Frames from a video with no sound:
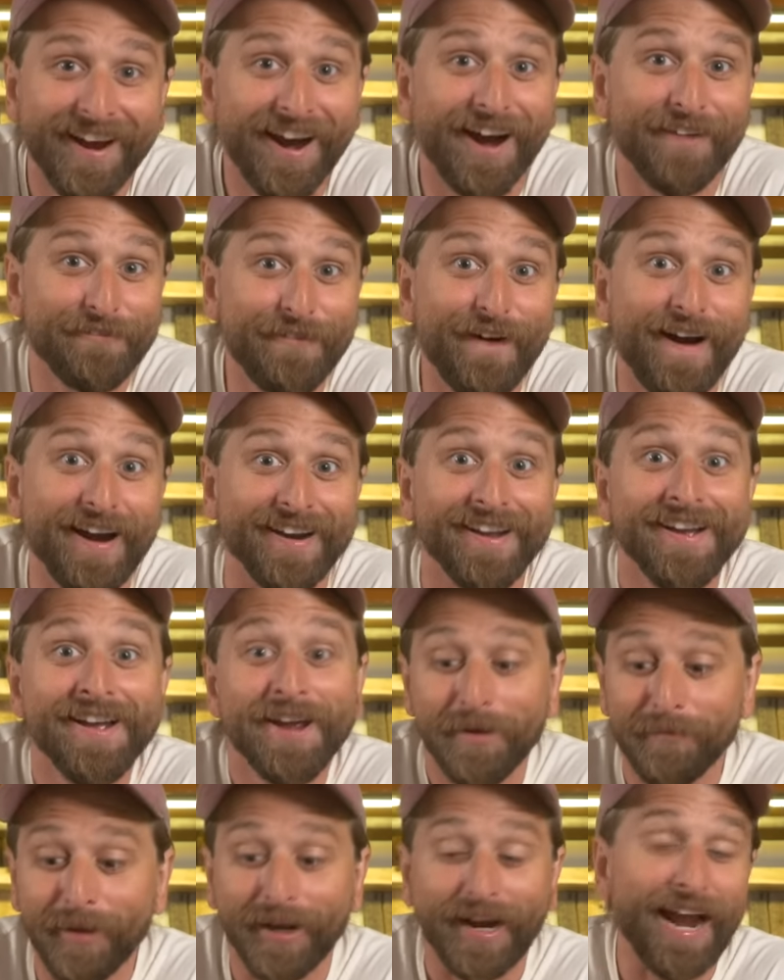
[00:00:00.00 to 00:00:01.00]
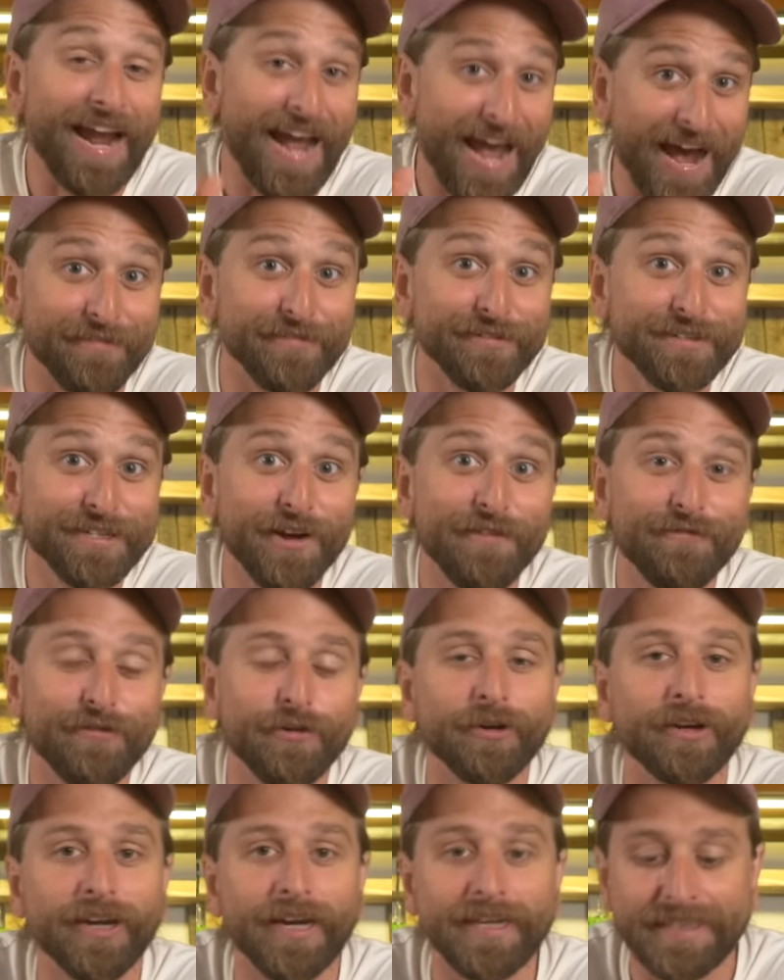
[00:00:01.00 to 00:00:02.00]
I'm fine. I'm like, I have a cell
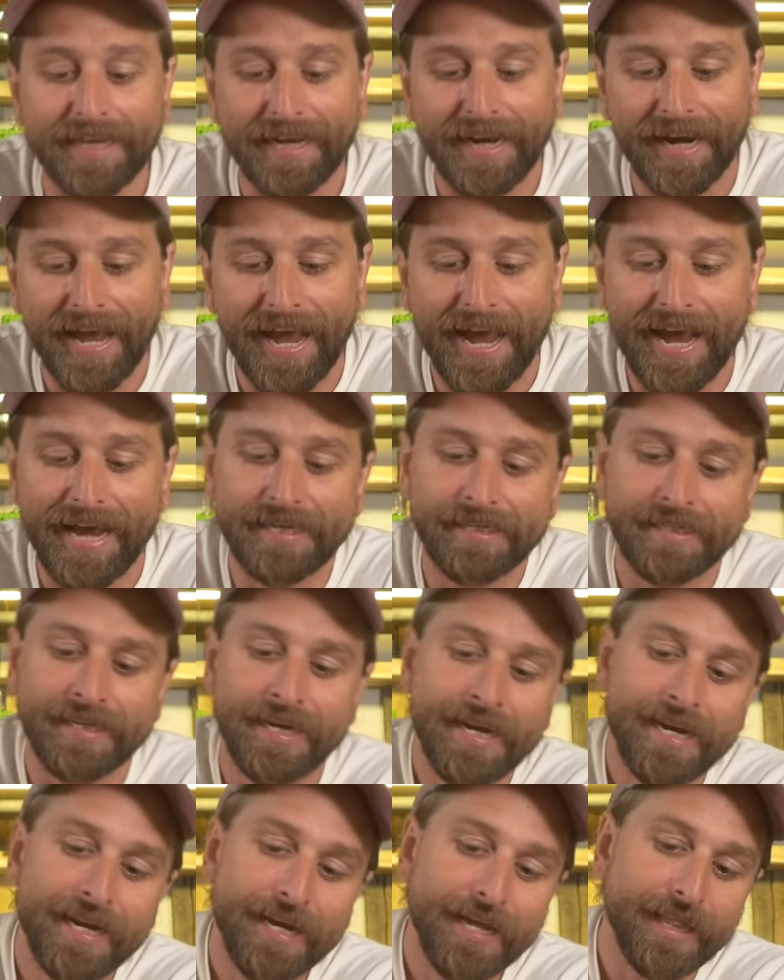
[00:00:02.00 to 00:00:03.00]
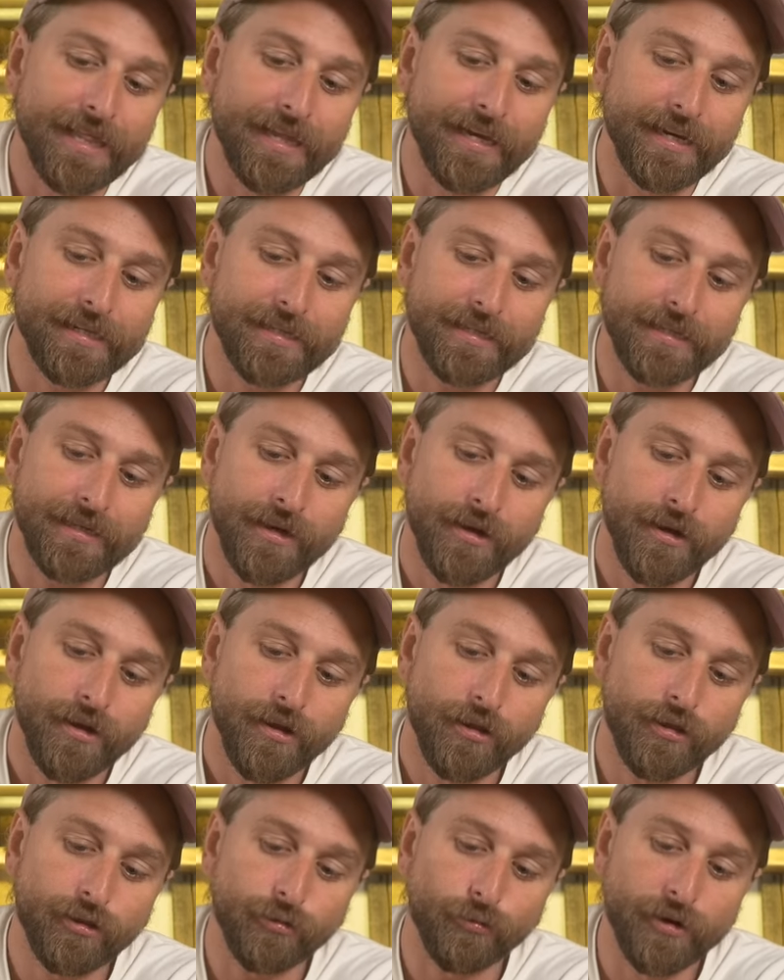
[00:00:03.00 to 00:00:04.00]
phone case and it has this
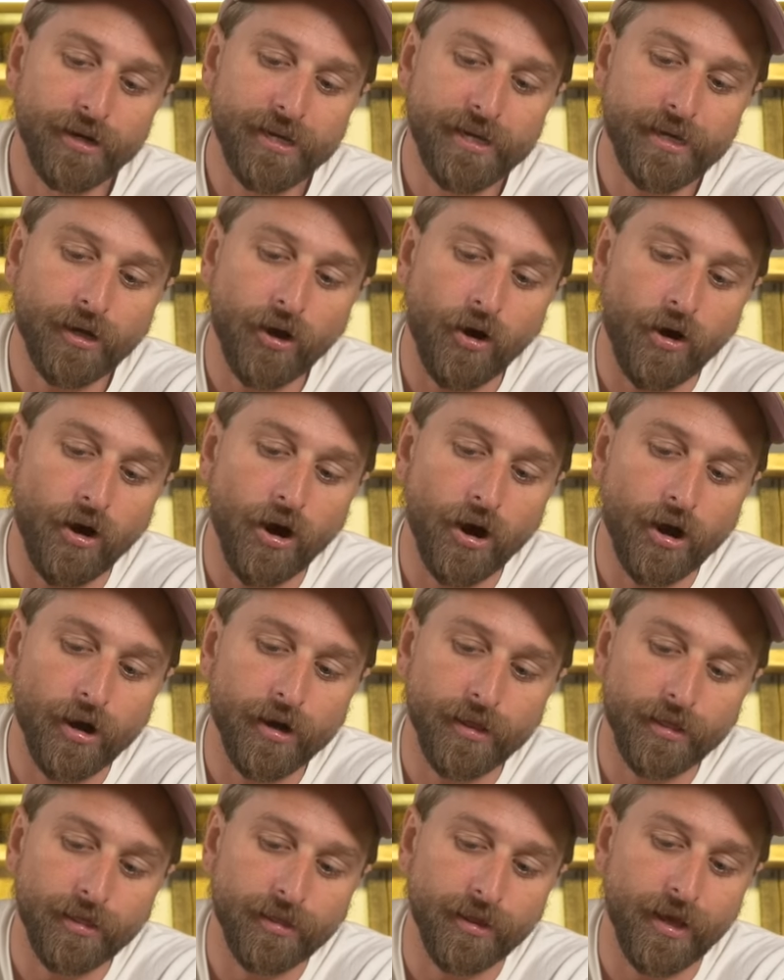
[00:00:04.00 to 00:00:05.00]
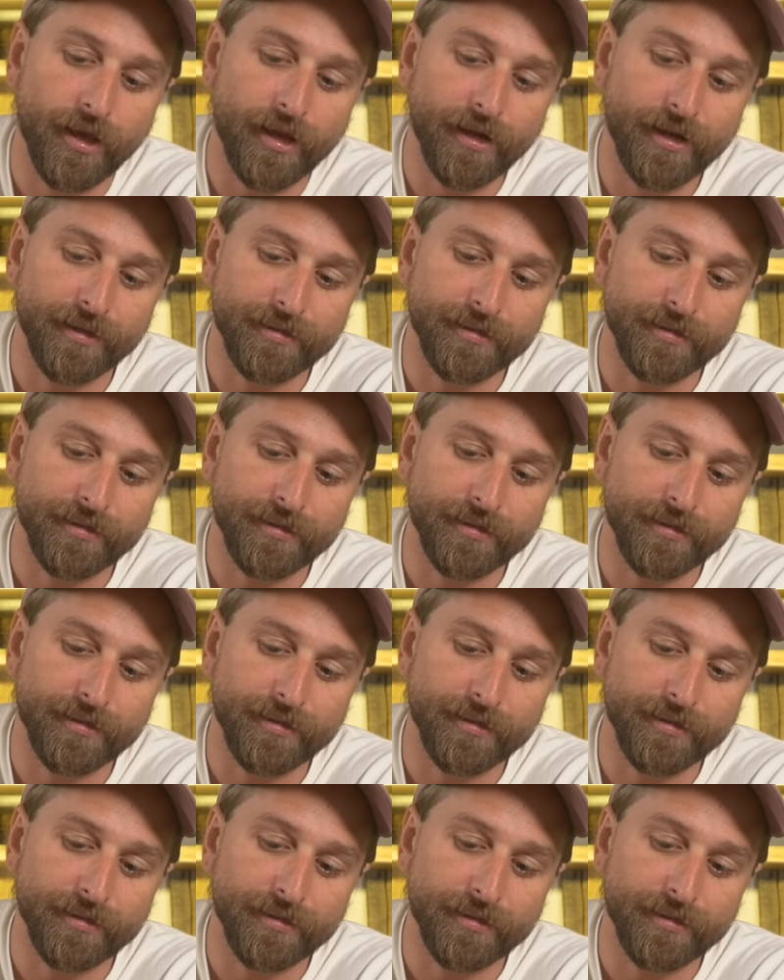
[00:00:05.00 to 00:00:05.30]
3-card thing.